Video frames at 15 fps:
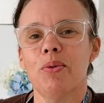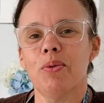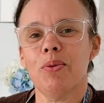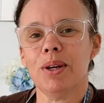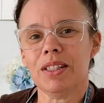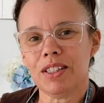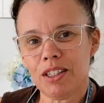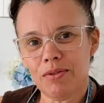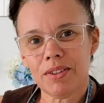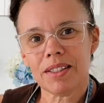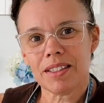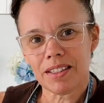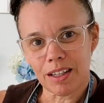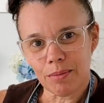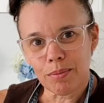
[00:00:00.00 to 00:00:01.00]
once you've
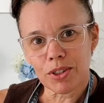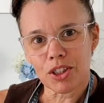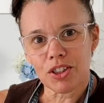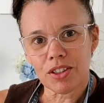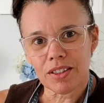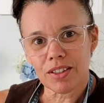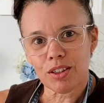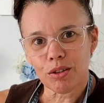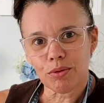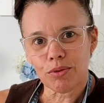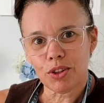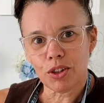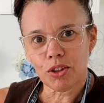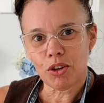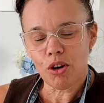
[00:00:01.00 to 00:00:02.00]
established yourself,
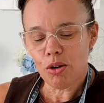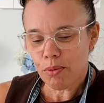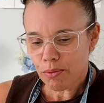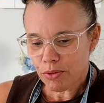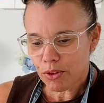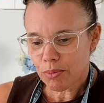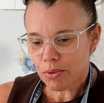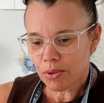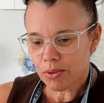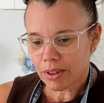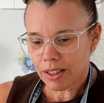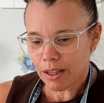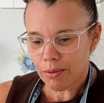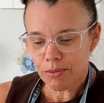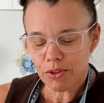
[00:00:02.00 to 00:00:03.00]
you're
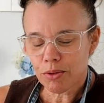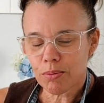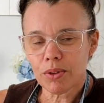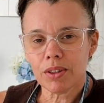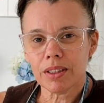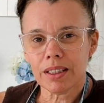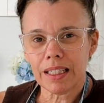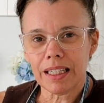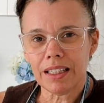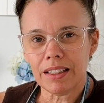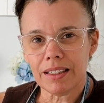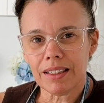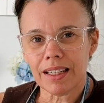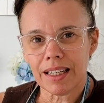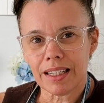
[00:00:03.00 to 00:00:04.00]
comfortable in
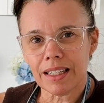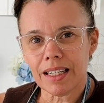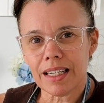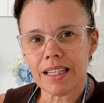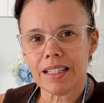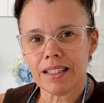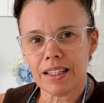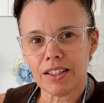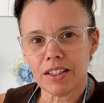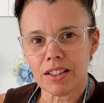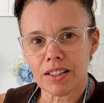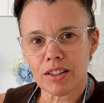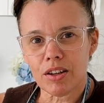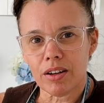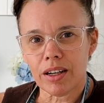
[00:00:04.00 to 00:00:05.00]
your techniques and your
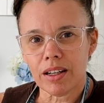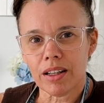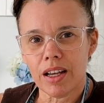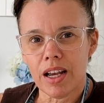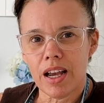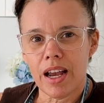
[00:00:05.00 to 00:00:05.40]
style,